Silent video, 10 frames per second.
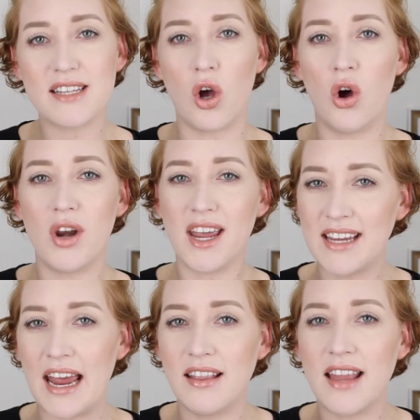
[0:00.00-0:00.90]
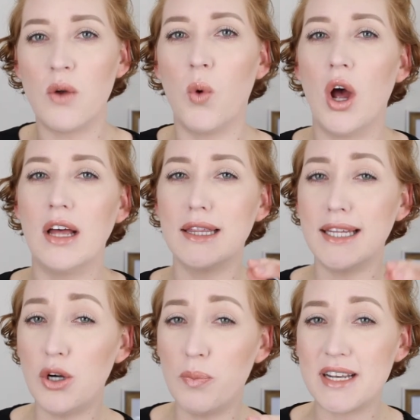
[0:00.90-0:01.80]
these on, again, they were a
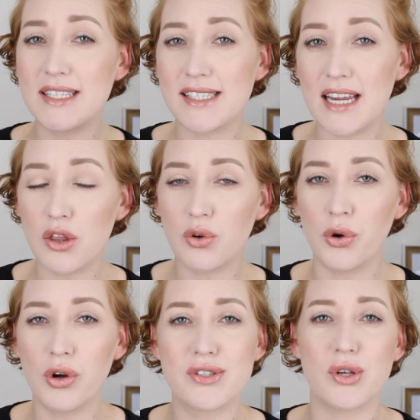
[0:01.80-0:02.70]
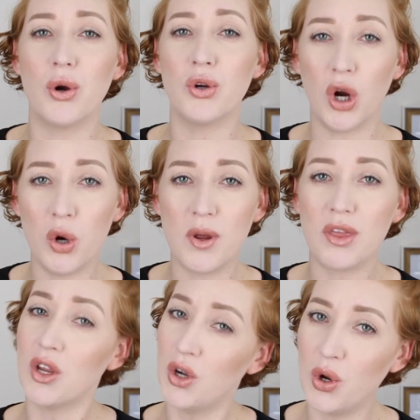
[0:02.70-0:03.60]
little bit see-through, so go
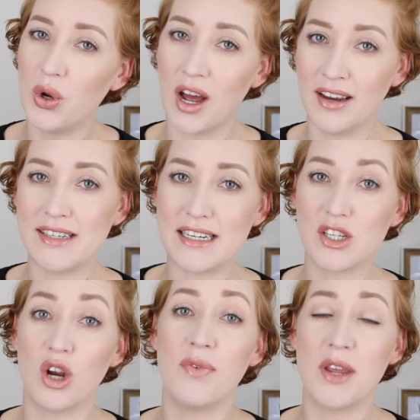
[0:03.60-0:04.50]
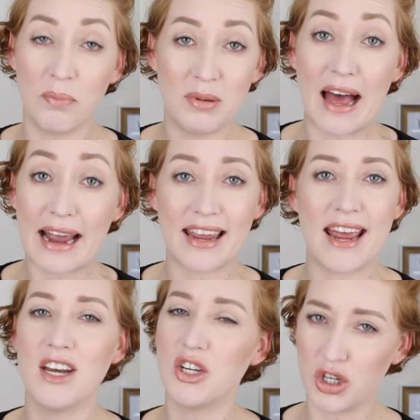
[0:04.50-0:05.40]
with your nude undies over your black
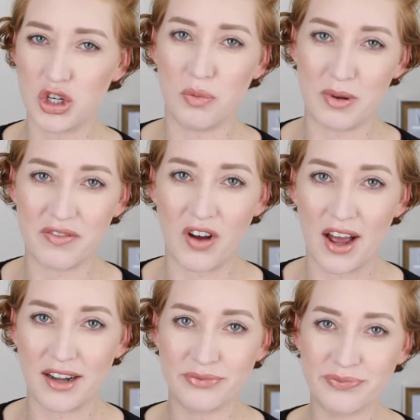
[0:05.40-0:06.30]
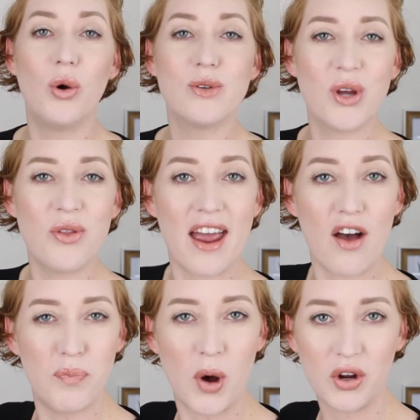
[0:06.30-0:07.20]
and you should be fine. Also, they
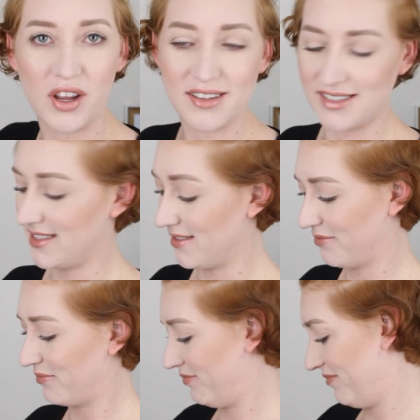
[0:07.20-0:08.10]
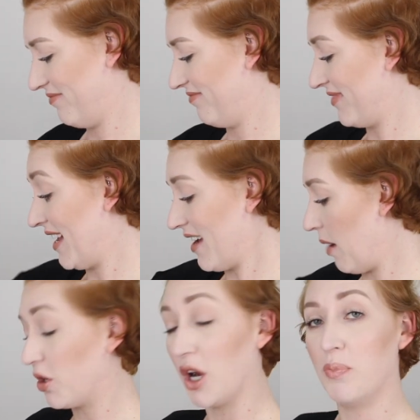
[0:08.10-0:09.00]
have pockets.
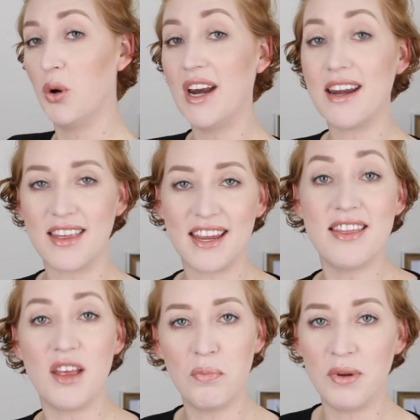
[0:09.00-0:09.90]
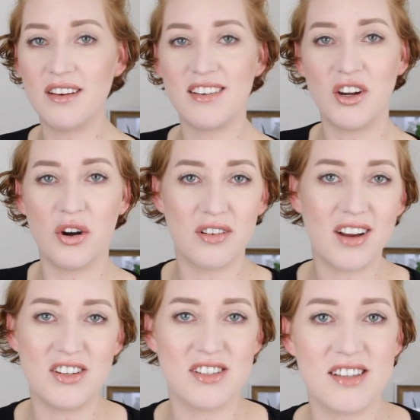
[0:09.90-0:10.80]
I'm not gonna put anything in them, but you know,
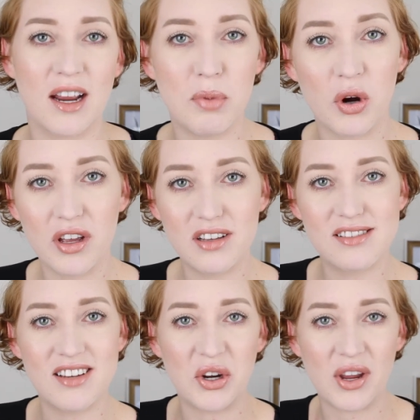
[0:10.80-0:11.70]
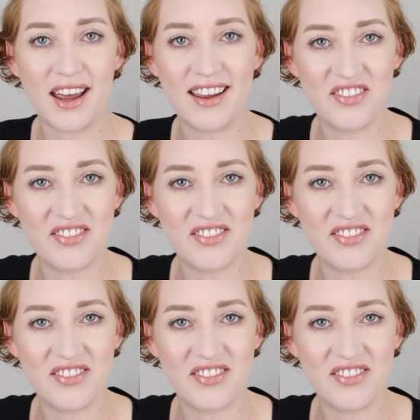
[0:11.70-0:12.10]
I just like pockets. Okay.